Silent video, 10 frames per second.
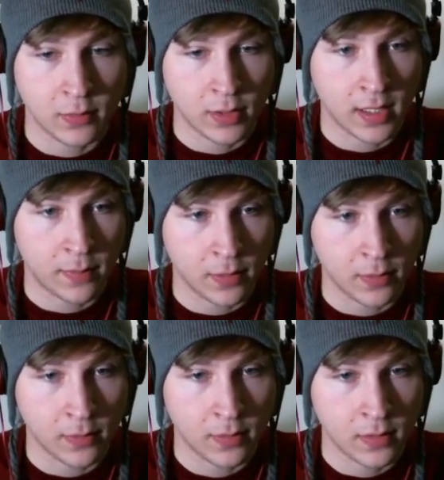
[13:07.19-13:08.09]
We'll keep
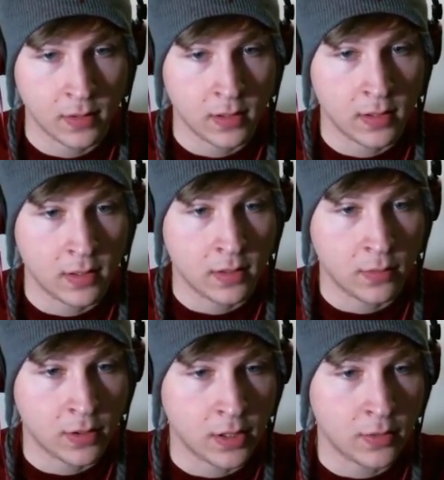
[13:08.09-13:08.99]
you.
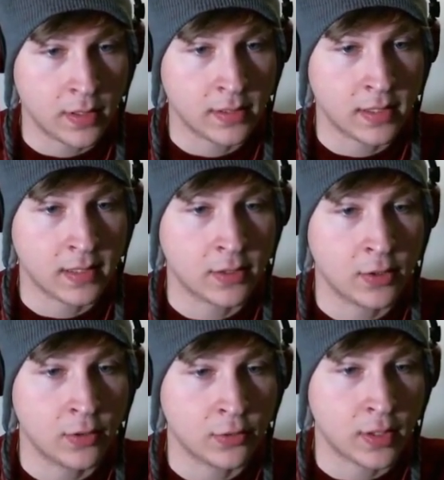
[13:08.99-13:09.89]
What are you? Instinct
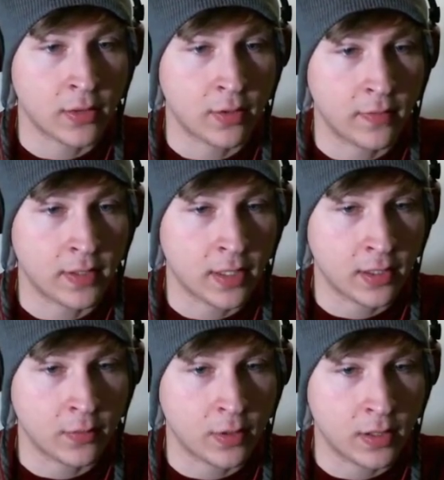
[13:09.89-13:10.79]
2, Strength 3,
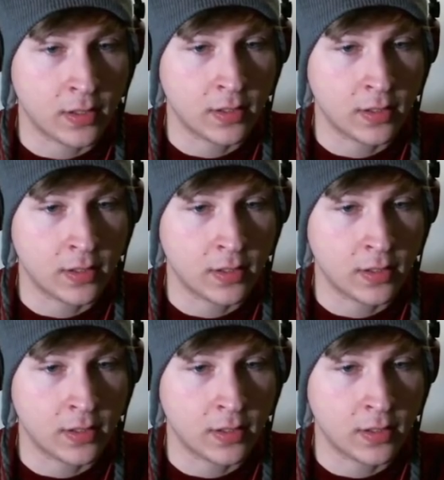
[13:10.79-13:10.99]
Vitality 1.